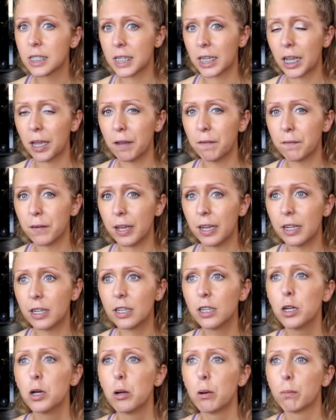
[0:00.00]
to cave
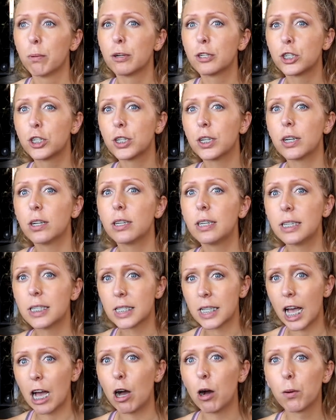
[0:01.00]
in. Pushing your knees
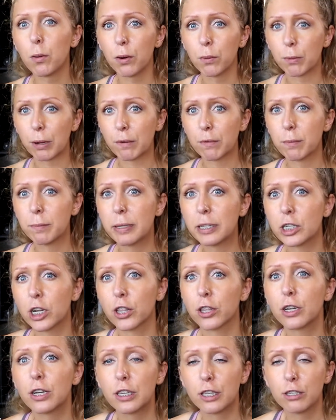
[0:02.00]
out away from each
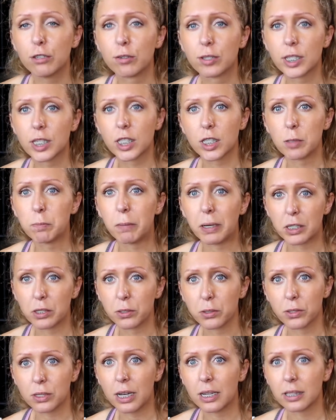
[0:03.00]
other uses the
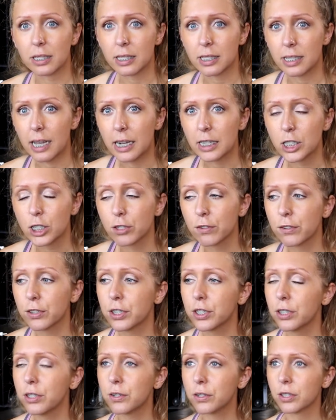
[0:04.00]
muscles on the sides of your
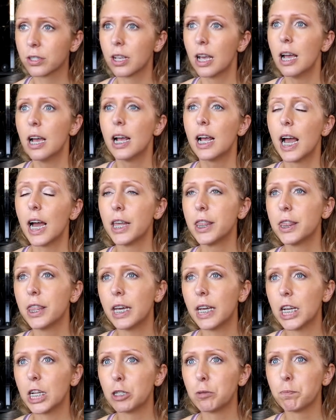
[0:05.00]
glutes, and
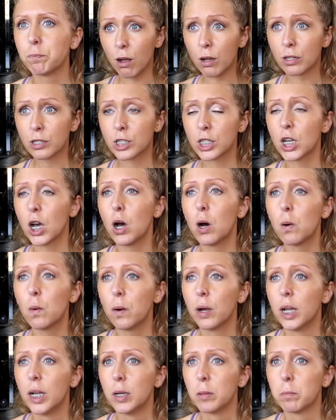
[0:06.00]
then
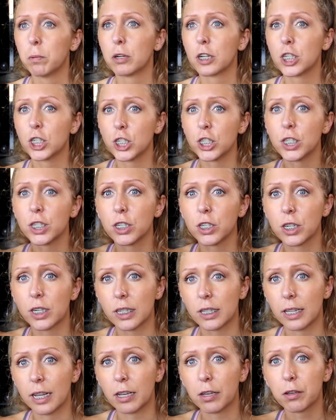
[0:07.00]
also pushing your
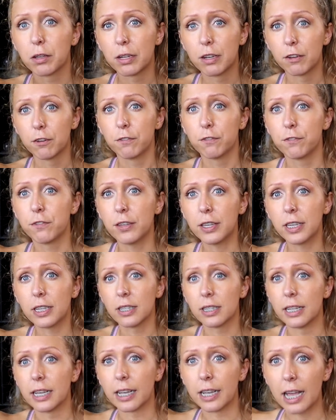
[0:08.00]
like feet
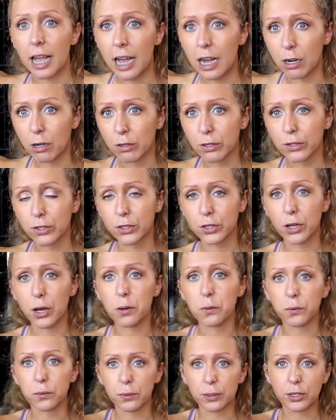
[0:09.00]
like out.
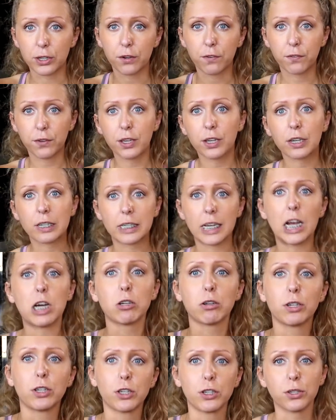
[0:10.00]
So when your feet are
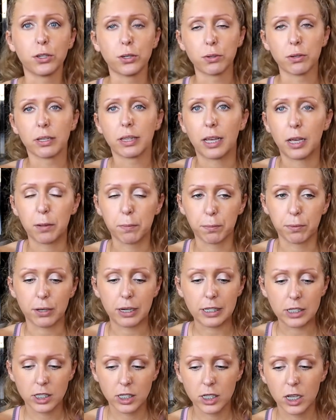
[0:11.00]
down and you're doing the hip
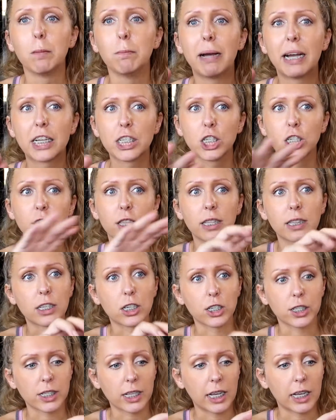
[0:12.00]
thrust, imagine that
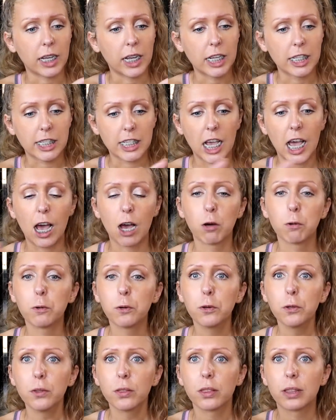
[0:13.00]
there's like a
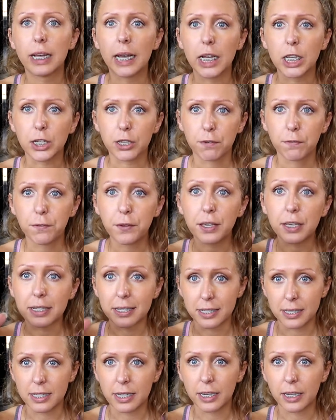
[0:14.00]
towel that your feet
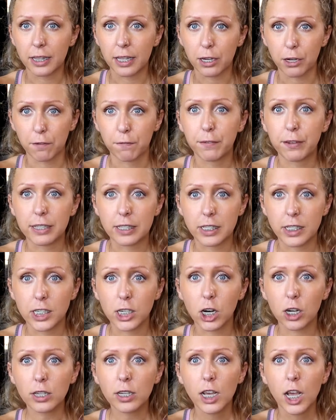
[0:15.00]
sitting
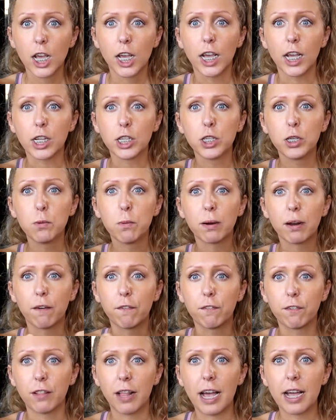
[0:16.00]
on, and you want to
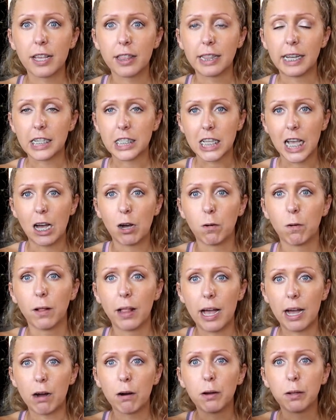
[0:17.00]
flatten that towel
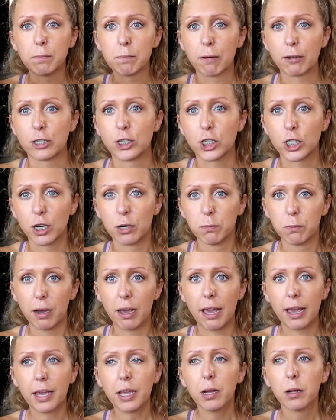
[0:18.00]
out and push it
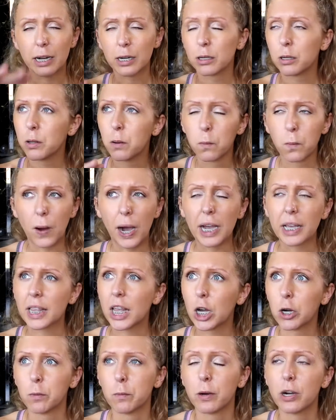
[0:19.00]
away. I don't know why
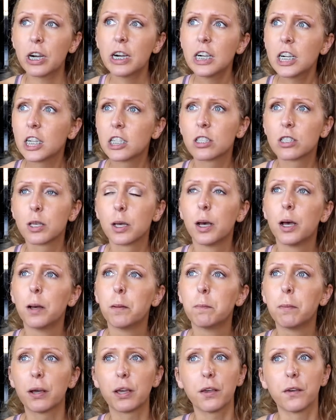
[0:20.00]
that works,
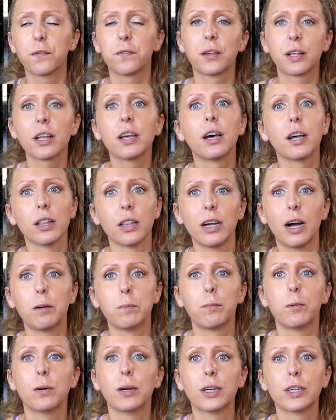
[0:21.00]
but you feel a lot
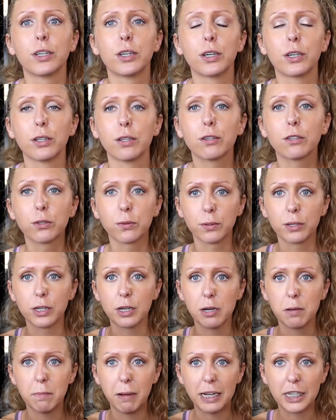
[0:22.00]
more in your glutes when
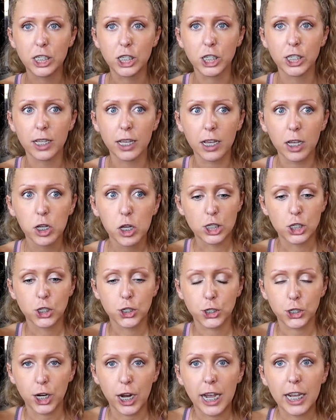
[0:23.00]
you're imagining
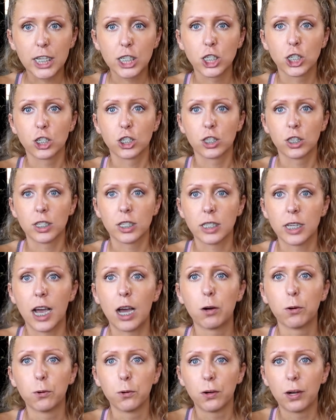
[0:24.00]
stretch the
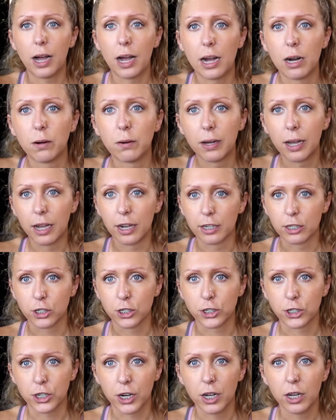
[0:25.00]
towel out
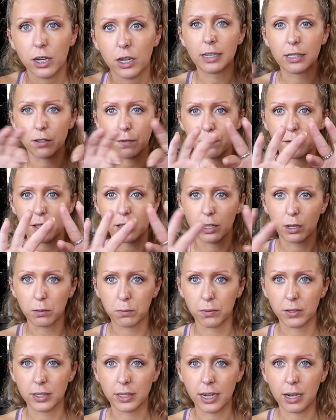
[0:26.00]
extra, as if you had like
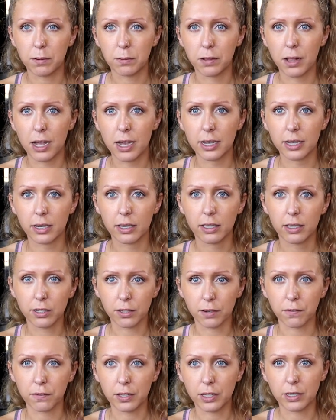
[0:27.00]
one towel lying and
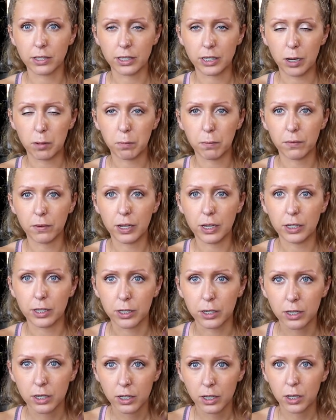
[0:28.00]
your feet on top of it and
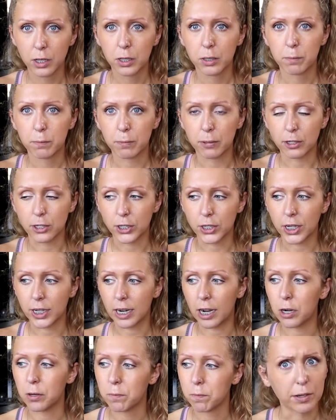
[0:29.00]
you're pushing it
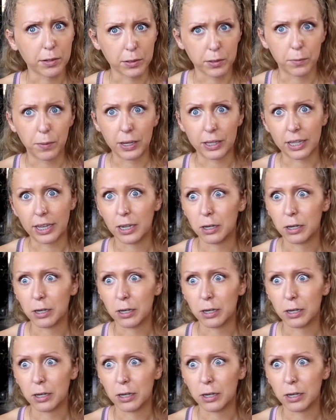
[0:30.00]
out. I don't know why that